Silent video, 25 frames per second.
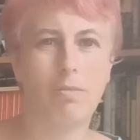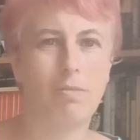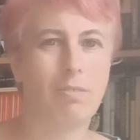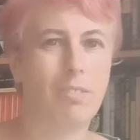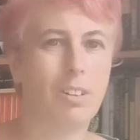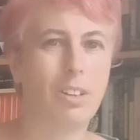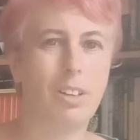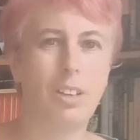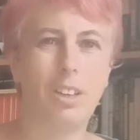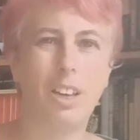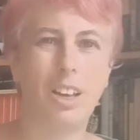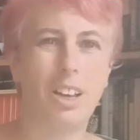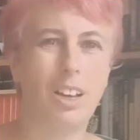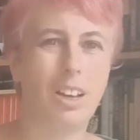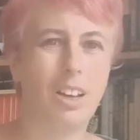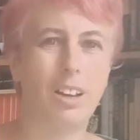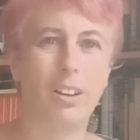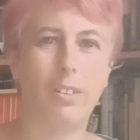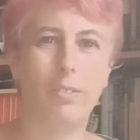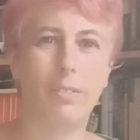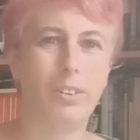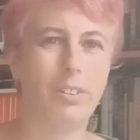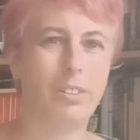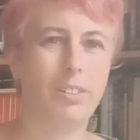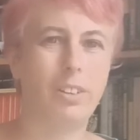Yeah,
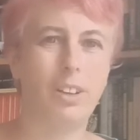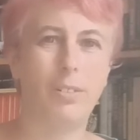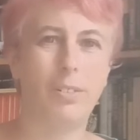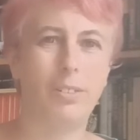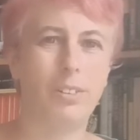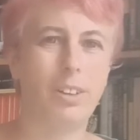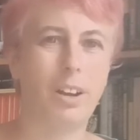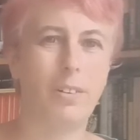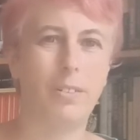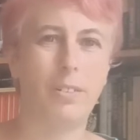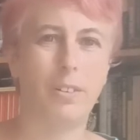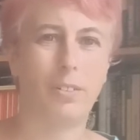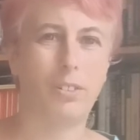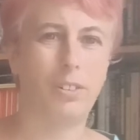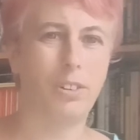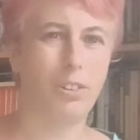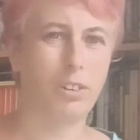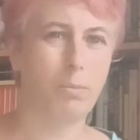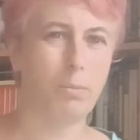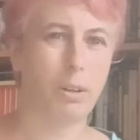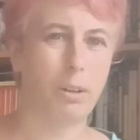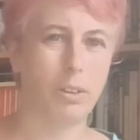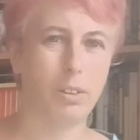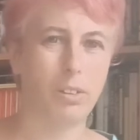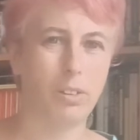obviously it was an error of
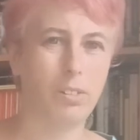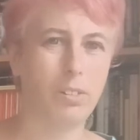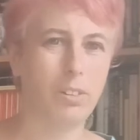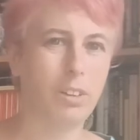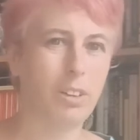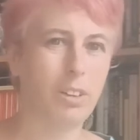judgment.